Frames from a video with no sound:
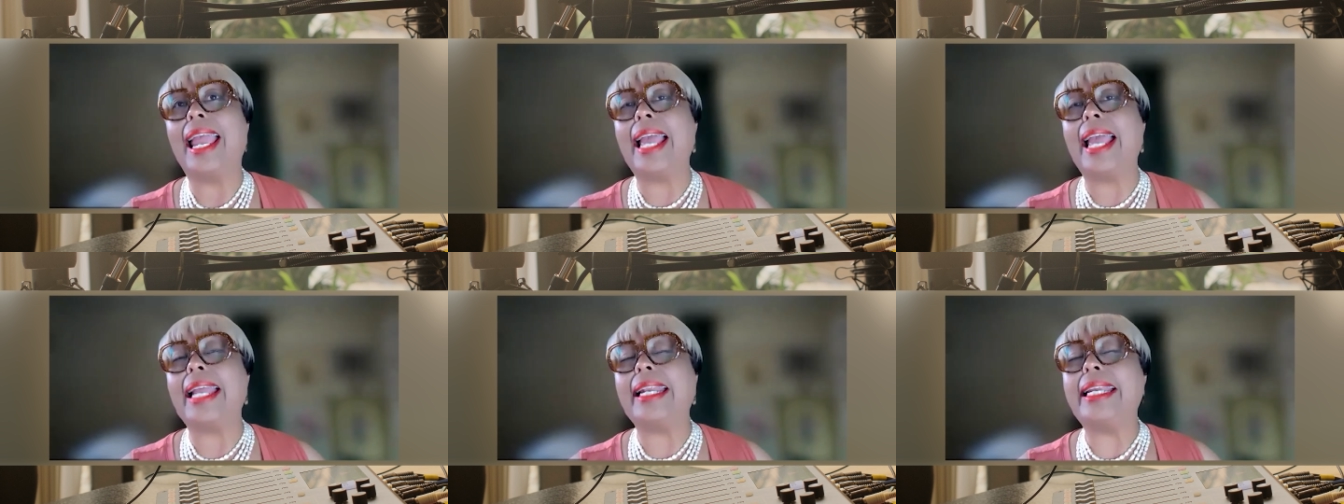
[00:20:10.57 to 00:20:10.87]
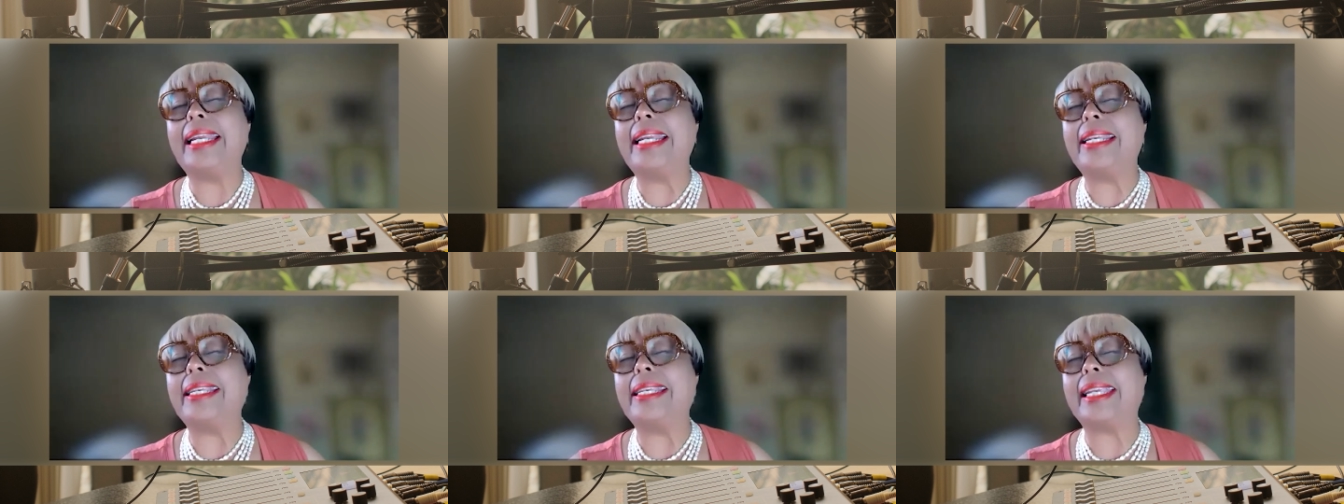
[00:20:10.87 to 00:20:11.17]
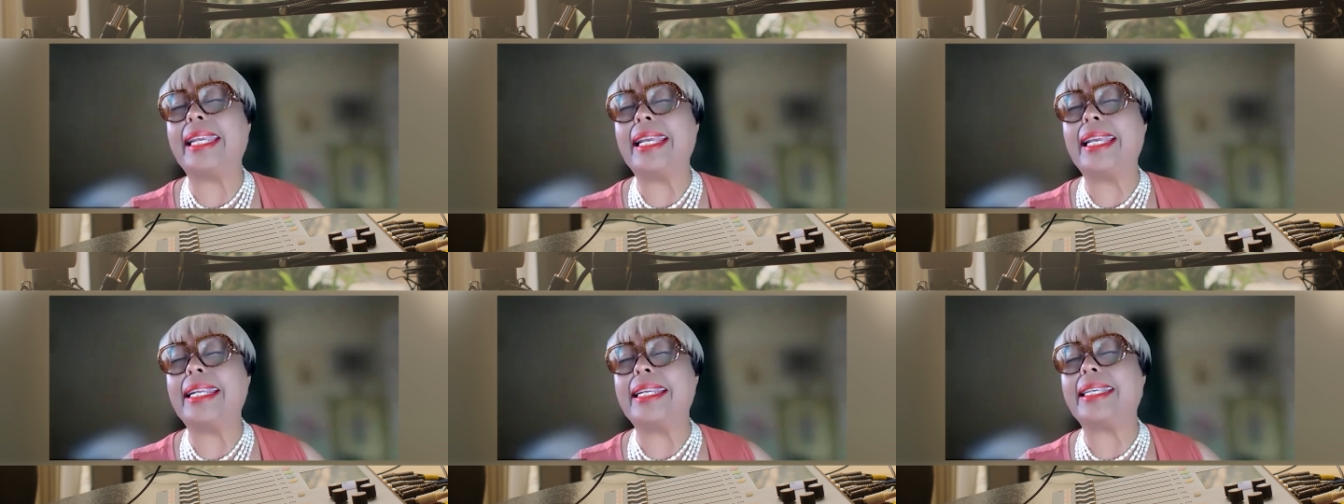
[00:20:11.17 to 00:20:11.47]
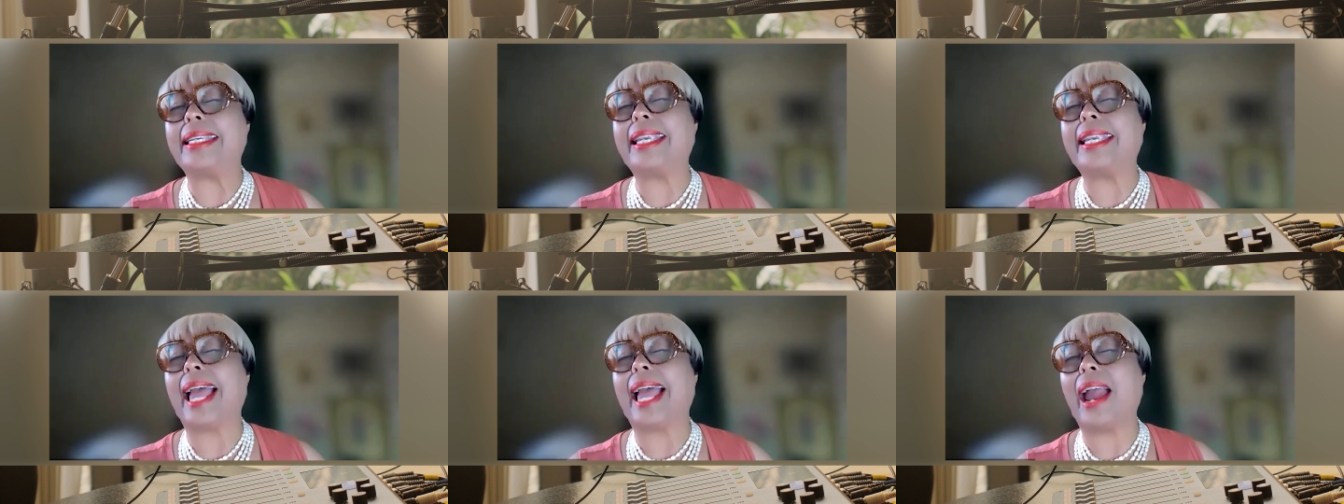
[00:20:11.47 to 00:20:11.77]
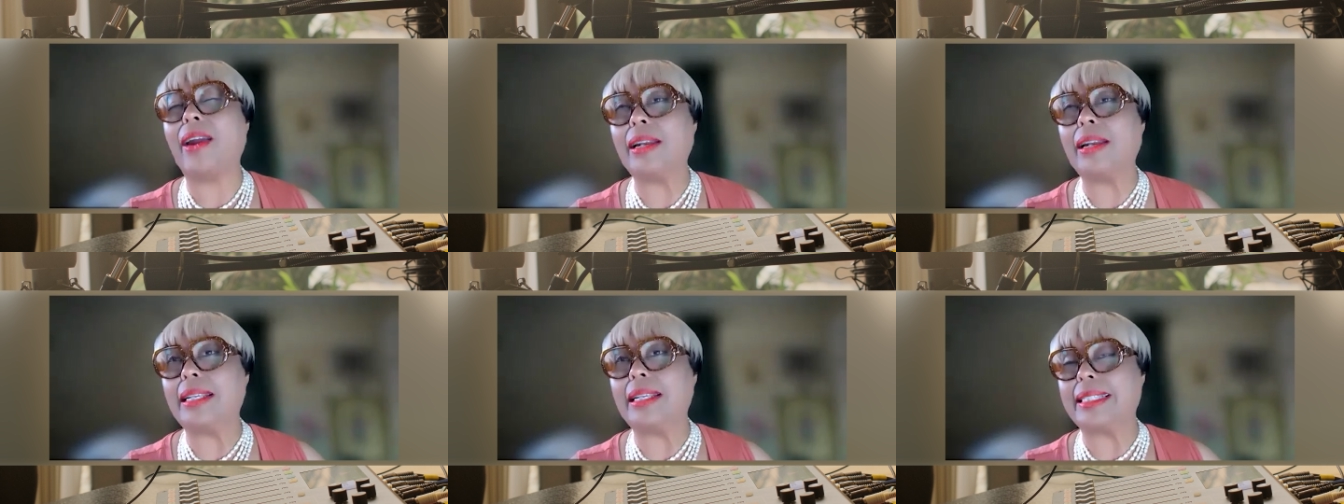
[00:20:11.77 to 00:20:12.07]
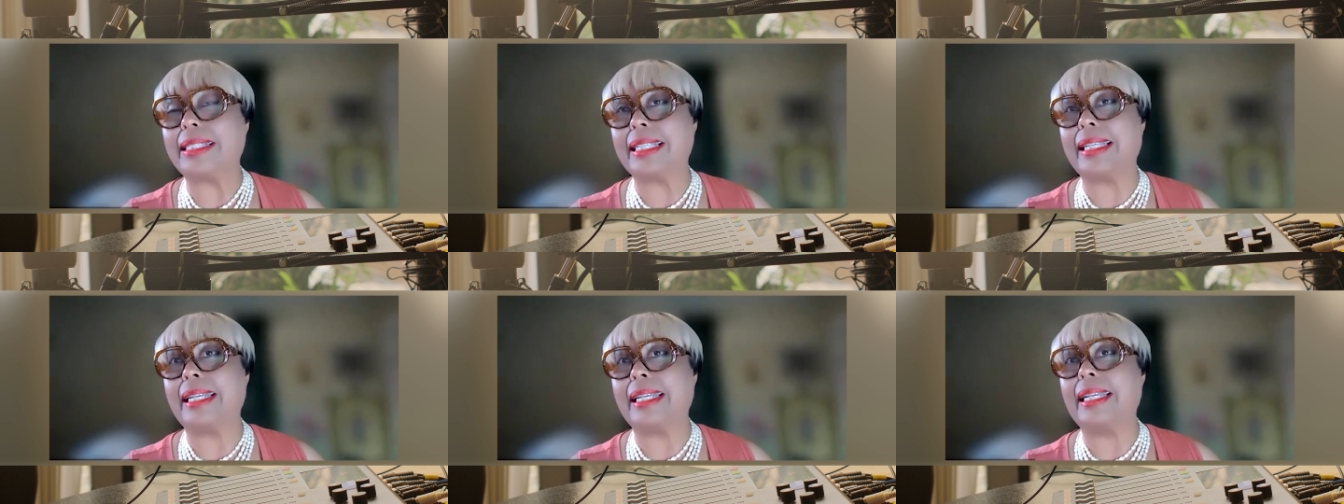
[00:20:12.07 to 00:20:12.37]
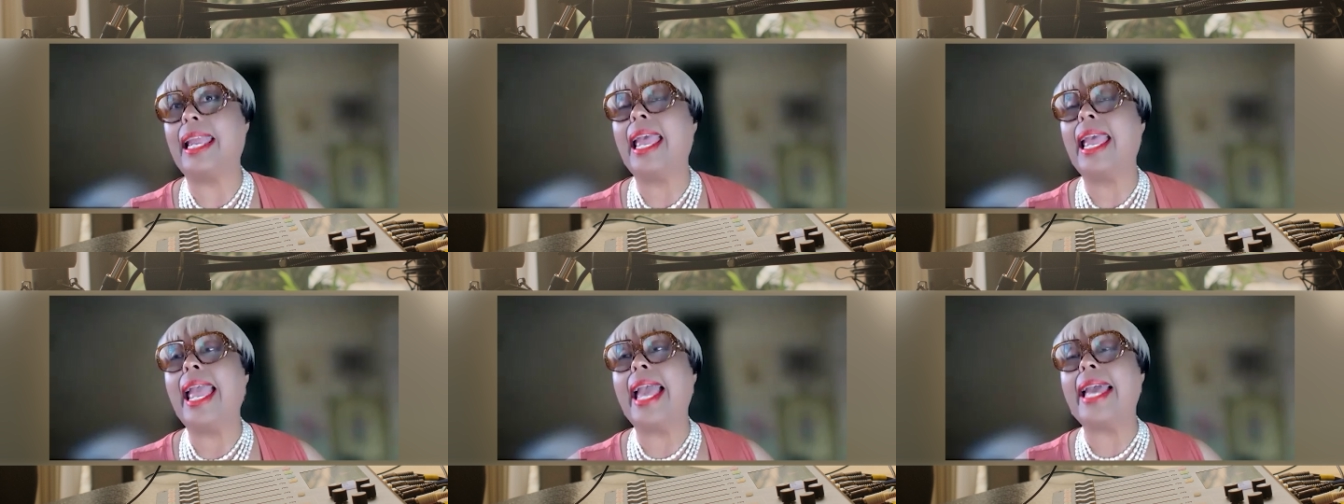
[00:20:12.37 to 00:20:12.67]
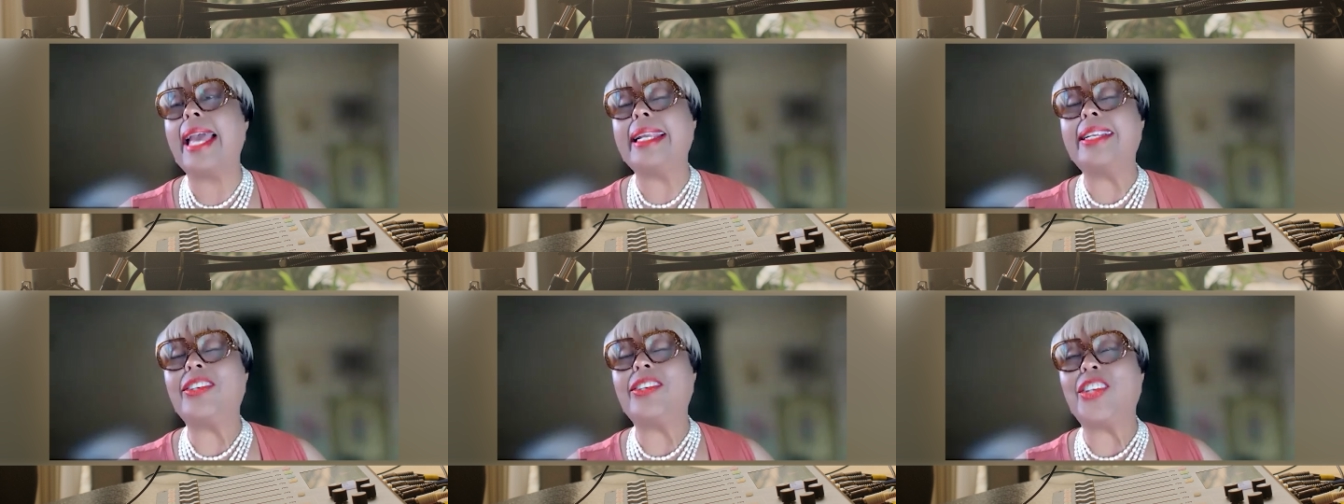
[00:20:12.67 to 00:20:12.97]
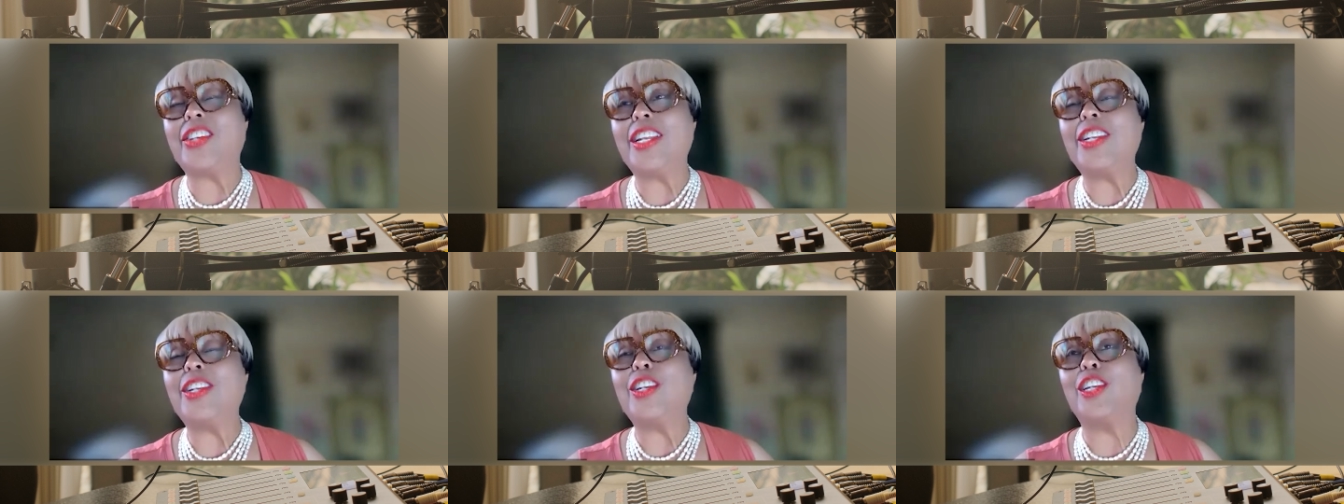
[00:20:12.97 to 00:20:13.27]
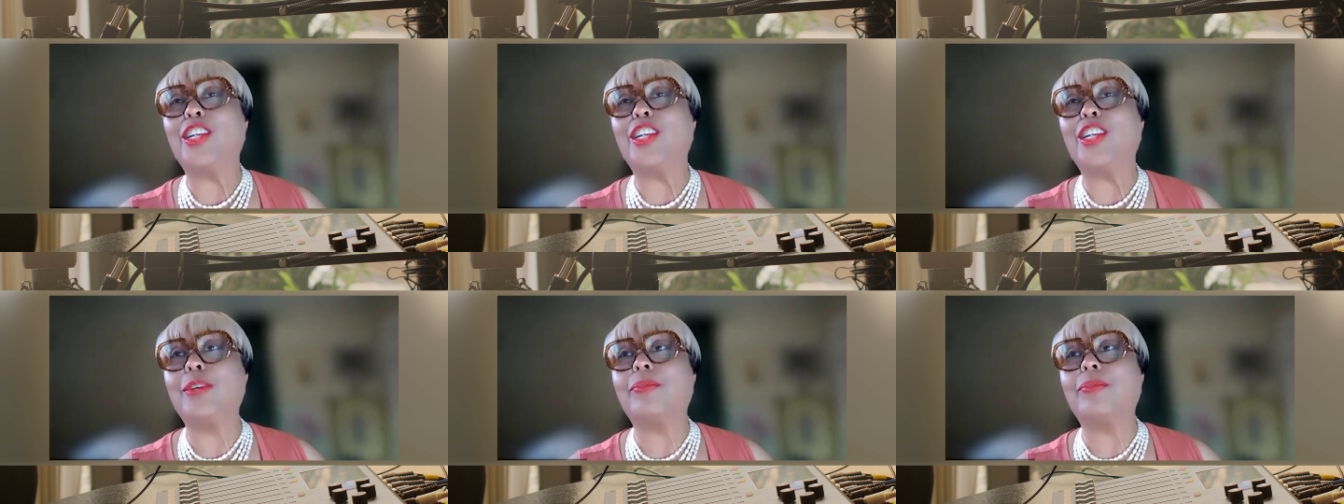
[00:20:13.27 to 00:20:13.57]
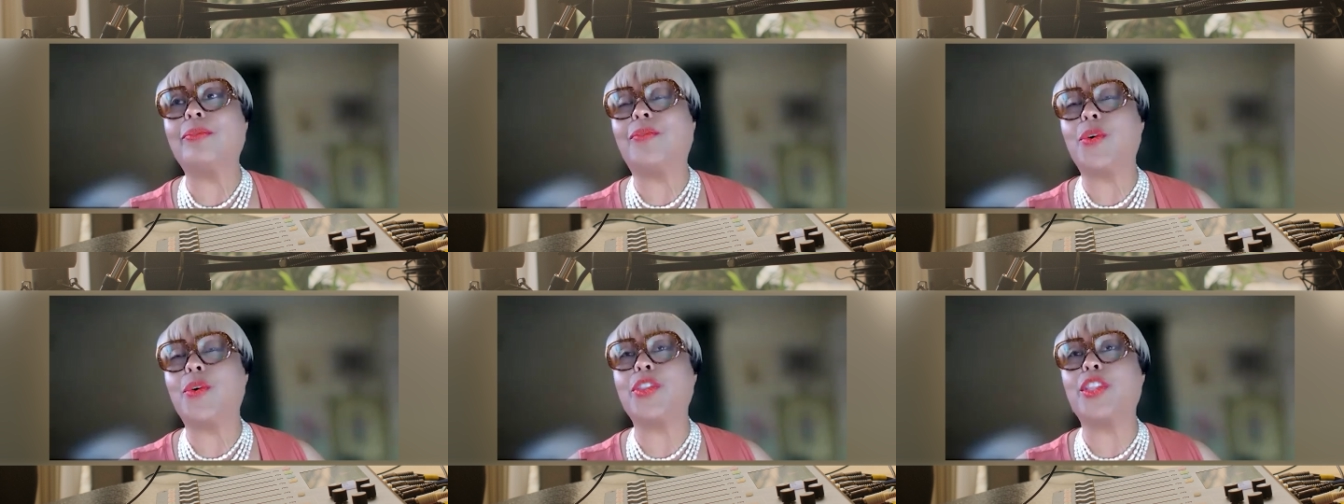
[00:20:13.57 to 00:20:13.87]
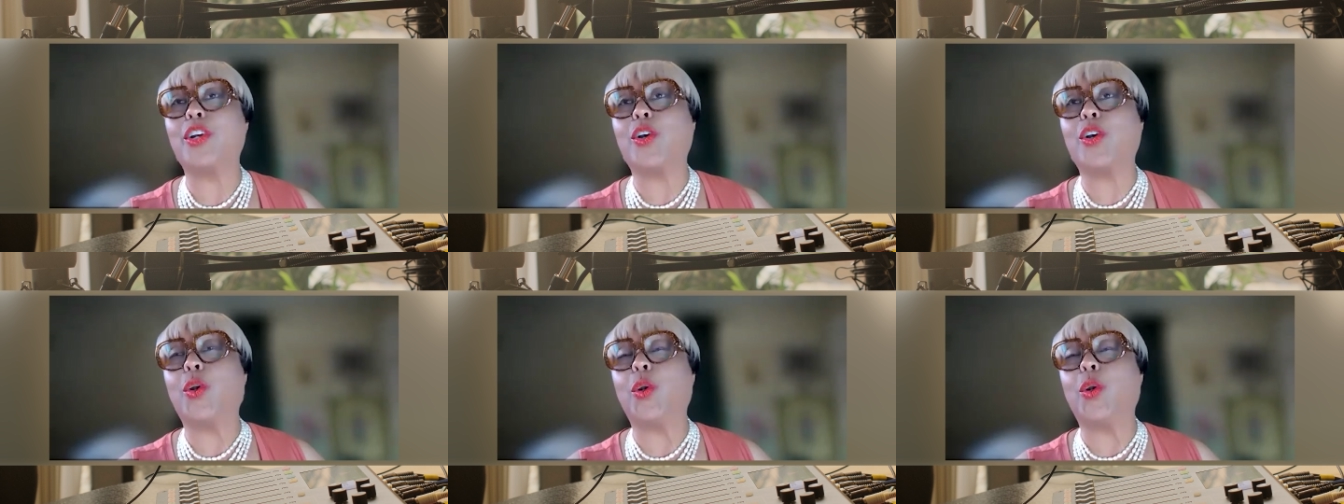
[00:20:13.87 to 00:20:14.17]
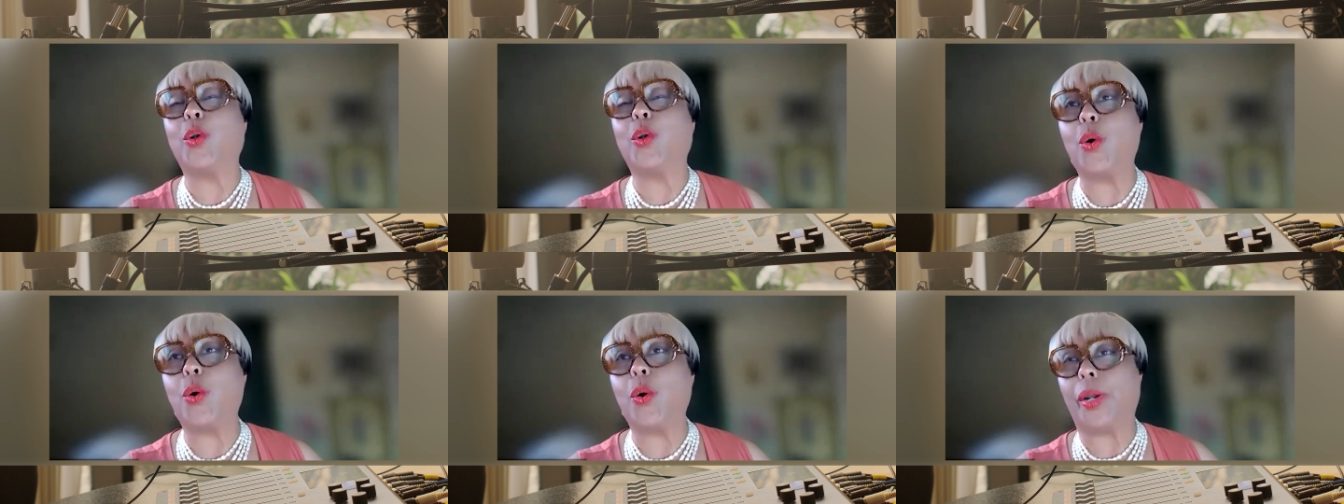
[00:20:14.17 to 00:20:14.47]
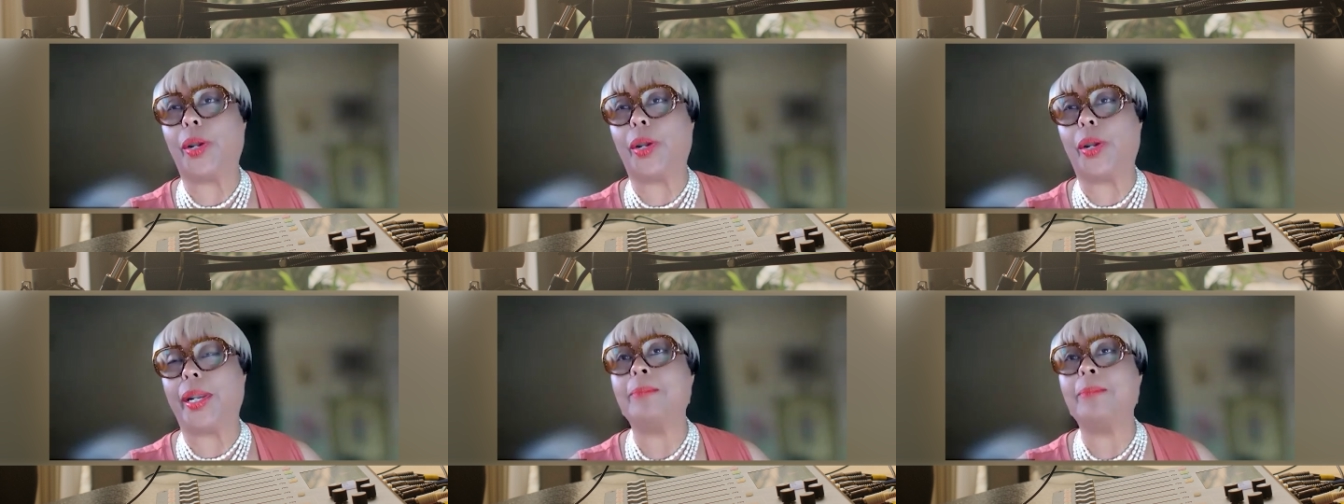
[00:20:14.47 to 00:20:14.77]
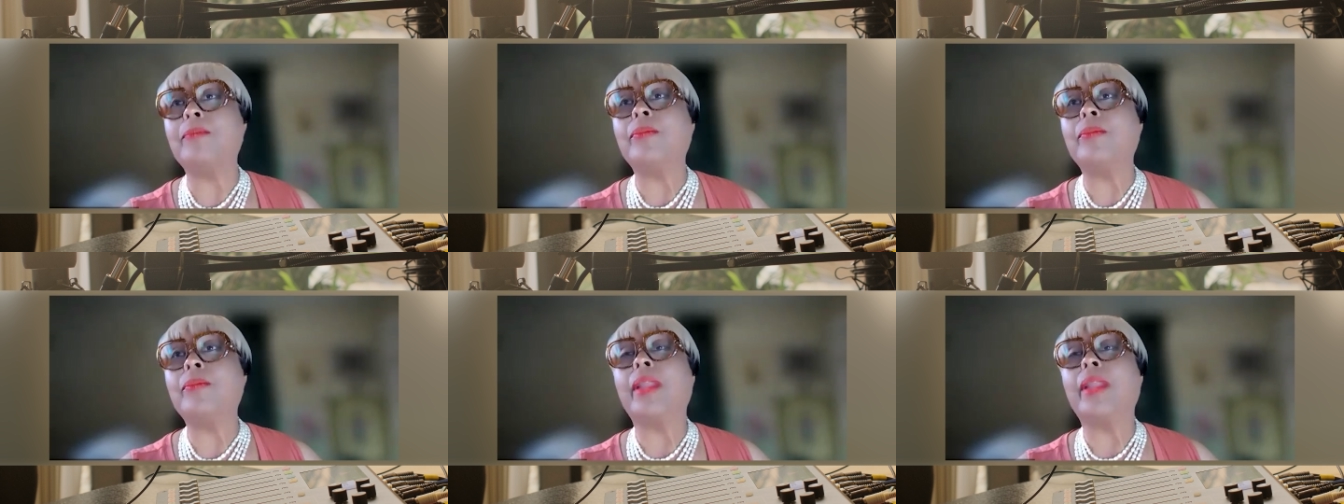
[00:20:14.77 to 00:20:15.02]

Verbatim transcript: And he did it tirelessly. And he didn't look for the glory